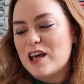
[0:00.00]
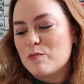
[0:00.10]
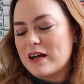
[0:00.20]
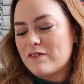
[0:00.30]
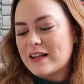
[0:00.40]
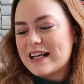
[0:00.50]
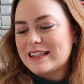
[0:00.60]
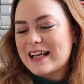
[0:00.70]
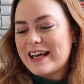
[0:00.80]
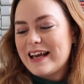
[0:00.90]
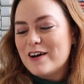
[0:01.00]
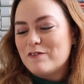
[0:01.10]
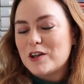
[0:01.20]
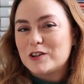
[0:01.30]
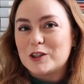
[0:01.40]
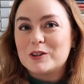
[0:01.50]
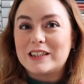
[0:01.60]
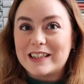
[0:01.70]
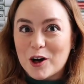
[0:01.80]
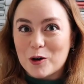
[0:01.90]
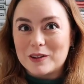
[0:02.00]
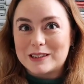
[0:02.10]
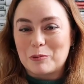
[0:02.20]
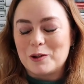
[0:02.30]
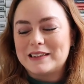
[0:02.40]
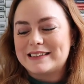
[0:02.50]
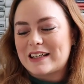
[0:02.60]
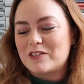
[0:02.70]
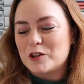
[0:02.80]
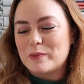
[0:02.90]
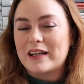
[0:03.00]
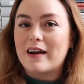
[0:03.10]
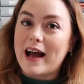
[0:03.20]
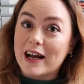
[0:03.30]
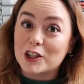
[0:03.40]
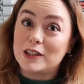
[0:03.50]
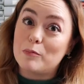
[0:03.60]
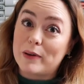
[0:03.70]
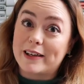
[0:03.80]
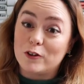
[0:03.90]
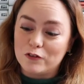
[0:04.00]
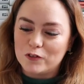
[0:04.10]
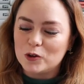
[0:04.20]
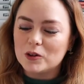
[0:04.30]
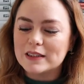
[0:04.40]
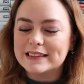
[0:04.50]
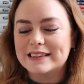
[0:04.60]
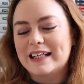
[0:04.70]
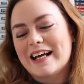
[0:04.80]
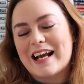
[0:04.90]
in my flat lay photos, she always points out to me are actually pickle forks